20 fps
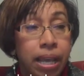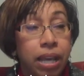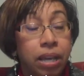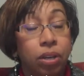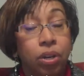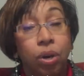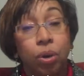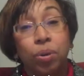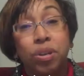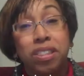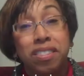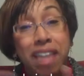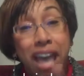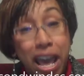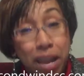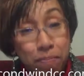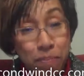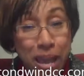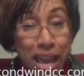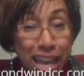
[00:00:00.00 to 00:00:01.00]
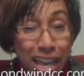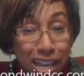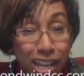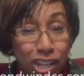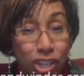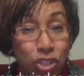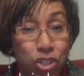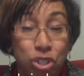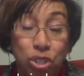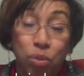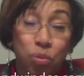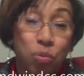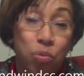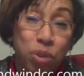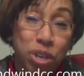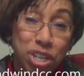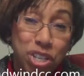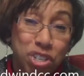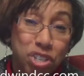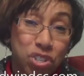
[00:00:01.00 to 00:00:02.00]
Go to that page, the
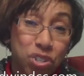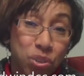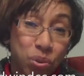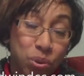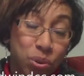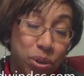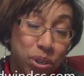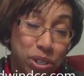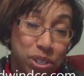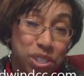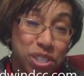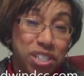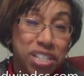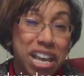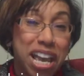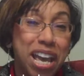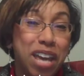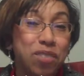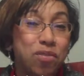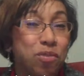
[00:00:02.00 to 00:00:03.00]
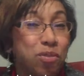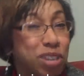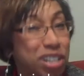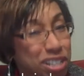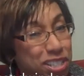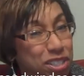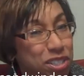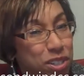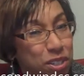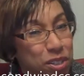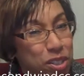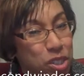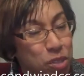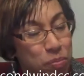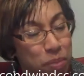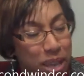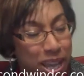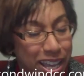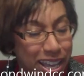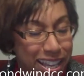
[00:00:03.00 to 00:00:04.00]
resource and research
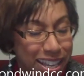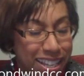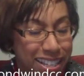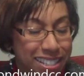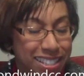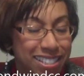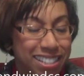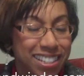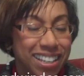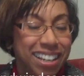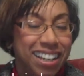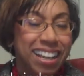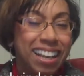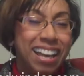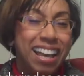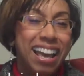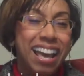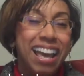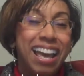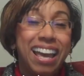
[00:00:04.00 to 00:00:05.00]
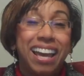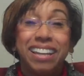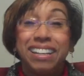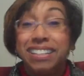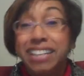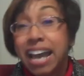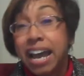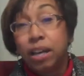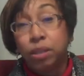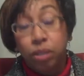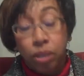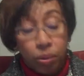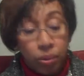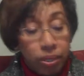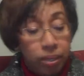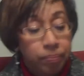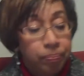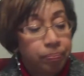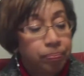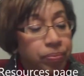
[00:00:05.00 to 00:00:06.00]
page, and download
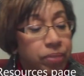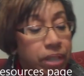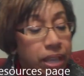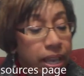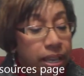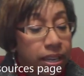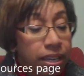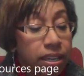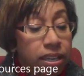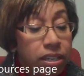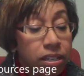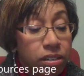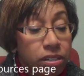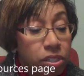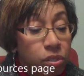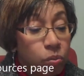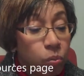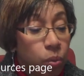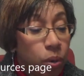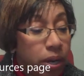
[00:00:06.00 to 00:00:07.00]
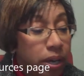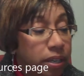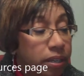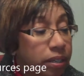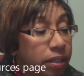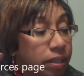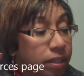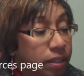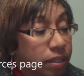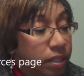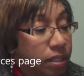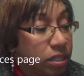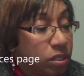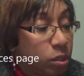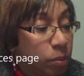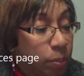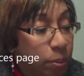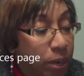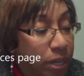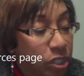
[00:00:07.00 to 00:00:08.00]
it. And here's what the
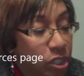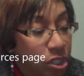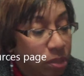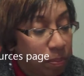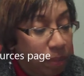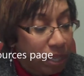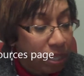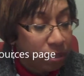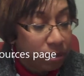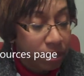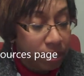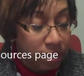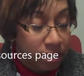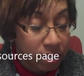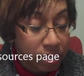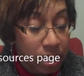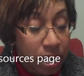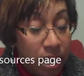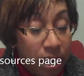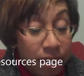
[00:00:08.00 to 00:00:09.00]
depression meter is.